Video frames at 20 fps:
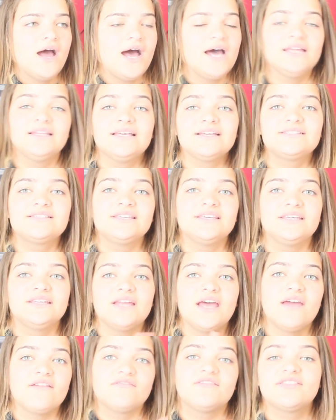I like to
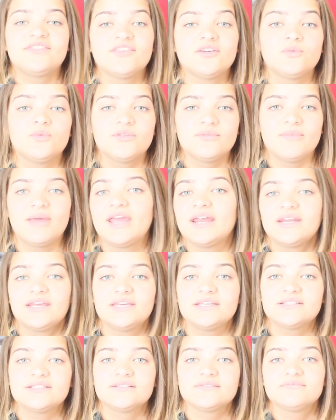eat everything with
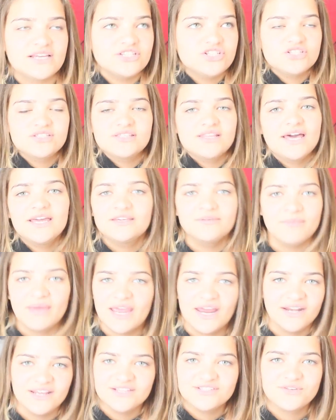mayonnaise. I just like
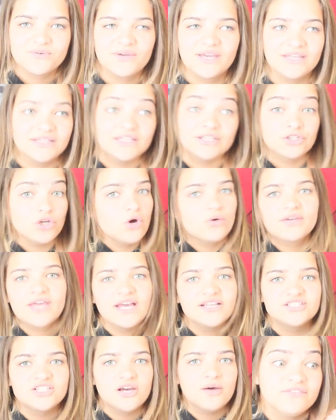mayonnaise, okay? Like no
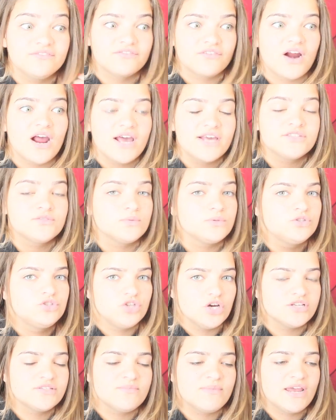ketchup, fries with
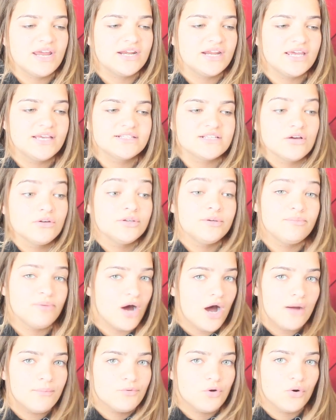just mayonnaise, I'll eat
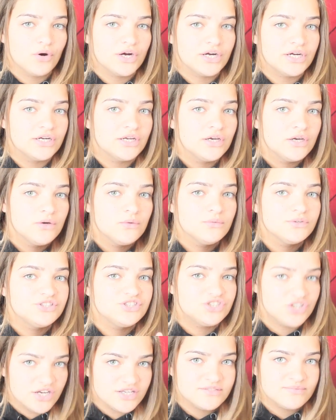popcorn
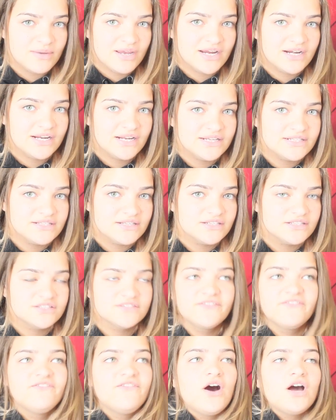with just mayonnaise and
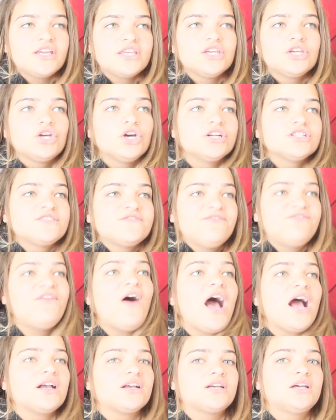it's fucking good as
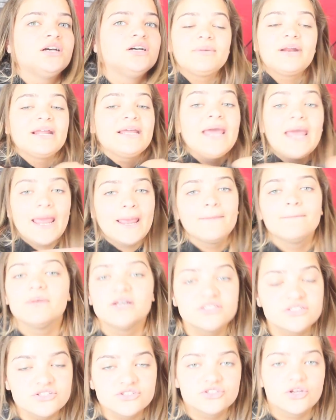fuck! But I hate
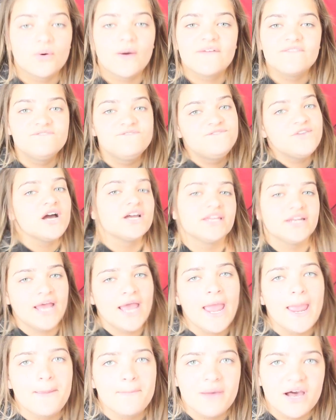mustard though, I fucking
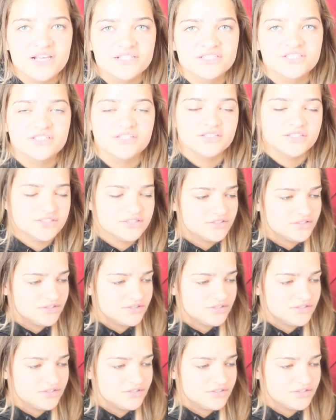hate mustard!